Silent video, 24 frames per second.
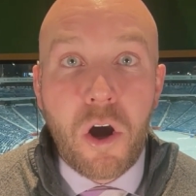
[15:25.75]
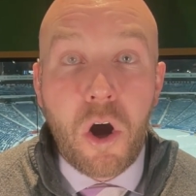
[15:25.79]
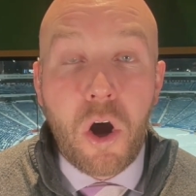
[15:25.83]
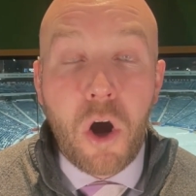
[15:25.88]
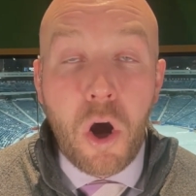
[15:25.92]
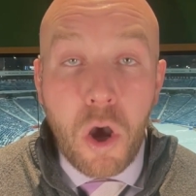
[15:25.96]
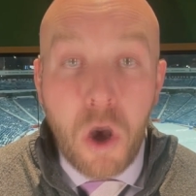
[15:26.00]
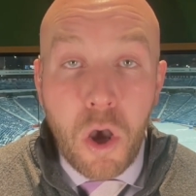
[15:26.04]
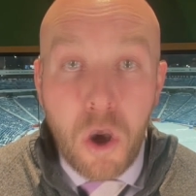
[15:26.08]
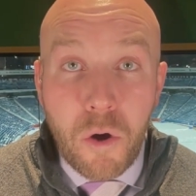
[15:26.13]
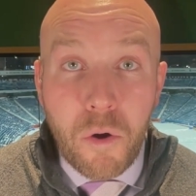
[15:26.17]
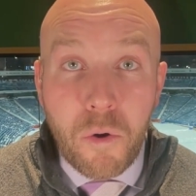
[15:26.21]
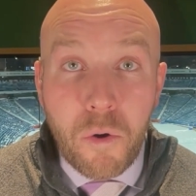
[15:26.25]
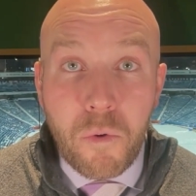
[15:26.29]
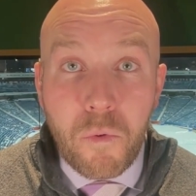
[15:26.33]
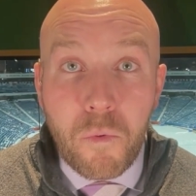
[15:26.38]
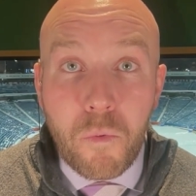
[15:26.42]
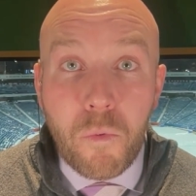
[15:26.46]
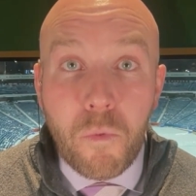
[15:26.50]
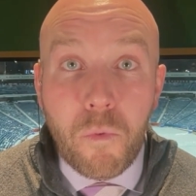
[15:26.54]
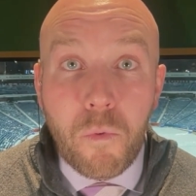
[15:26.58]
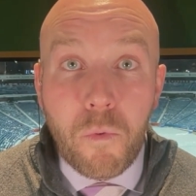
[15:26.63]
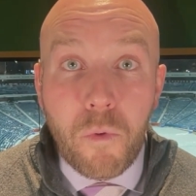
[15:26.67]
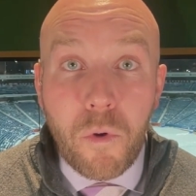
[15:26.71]
oh,
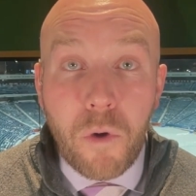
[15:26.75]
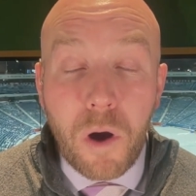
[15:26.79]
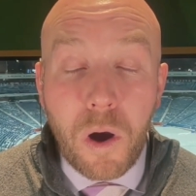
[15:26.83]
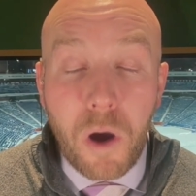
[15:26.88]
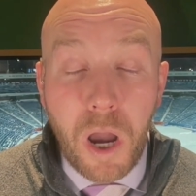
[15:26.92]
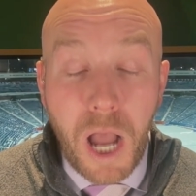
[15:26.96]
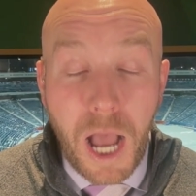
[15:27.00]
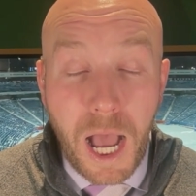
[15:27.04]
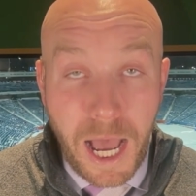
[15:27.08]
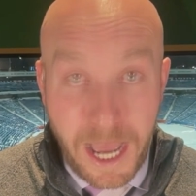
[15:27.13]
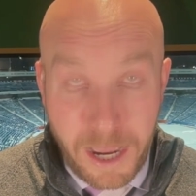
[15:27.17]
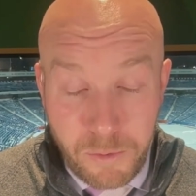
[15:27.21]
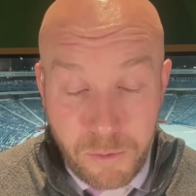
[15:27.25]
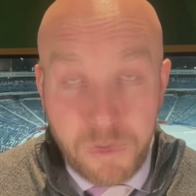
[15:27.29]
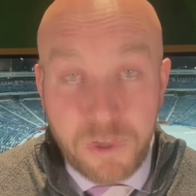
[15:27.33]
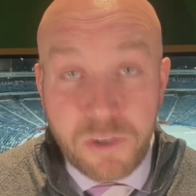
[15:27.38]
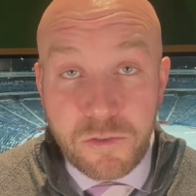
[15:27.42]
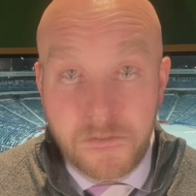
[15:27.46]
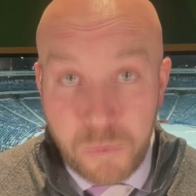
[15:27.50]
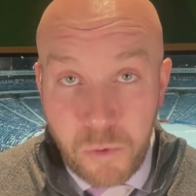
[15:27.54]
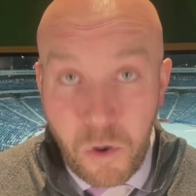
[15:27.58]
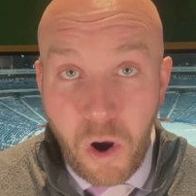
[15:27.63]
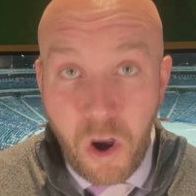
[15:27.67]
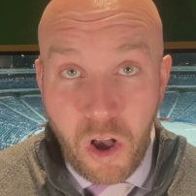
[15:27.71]
I
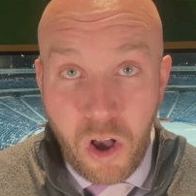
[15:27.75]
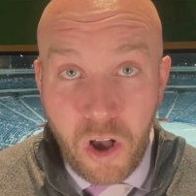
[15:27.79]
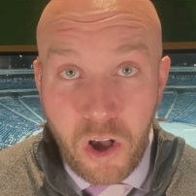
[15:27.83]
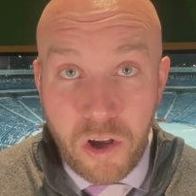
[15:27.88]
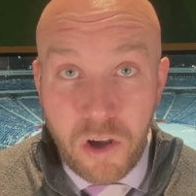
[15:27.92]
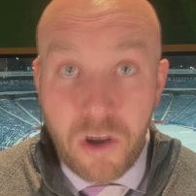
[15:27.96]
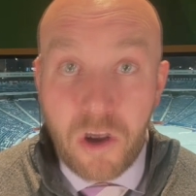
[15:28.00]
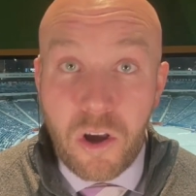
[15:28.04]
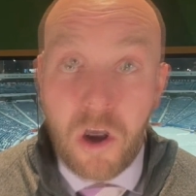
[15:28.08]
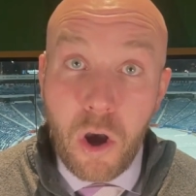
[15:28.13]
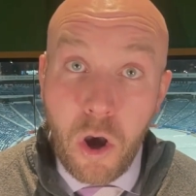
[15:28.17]
was wrong.